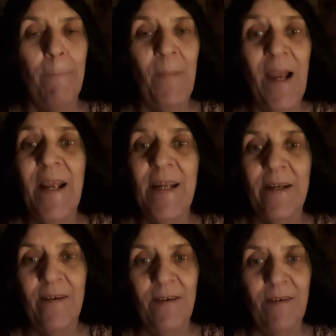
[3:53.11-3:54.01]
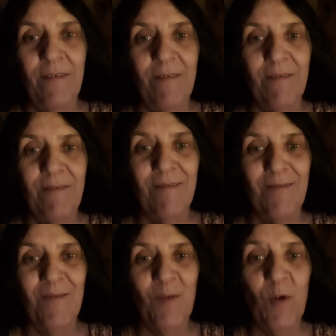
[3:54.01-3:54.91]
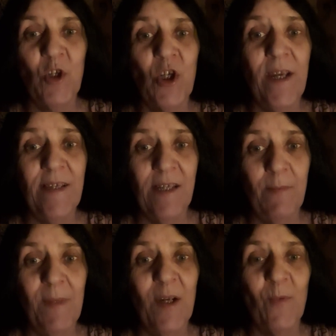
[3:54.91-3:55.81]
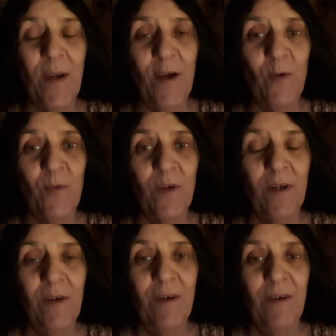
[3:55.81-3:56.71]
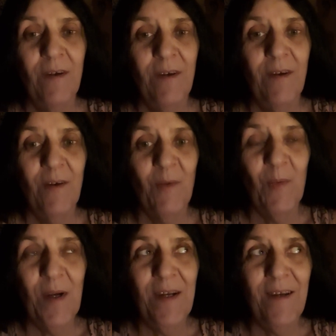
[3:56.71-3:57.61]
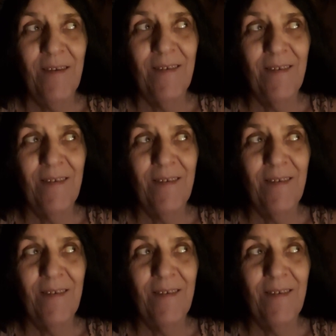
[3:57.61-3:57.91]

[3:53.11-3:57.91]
Biden was chasing me around, right?